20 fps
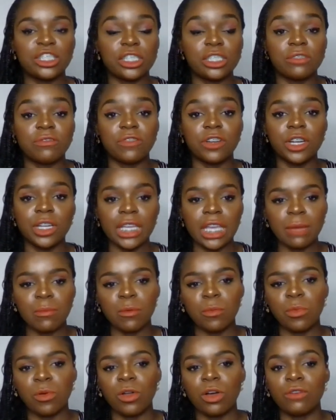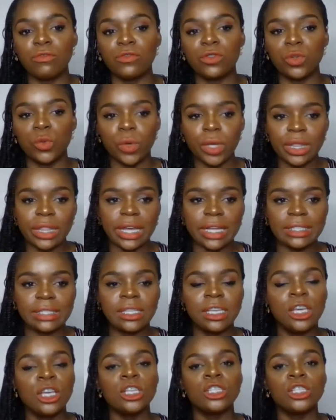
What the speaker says: She's very capable of doing that.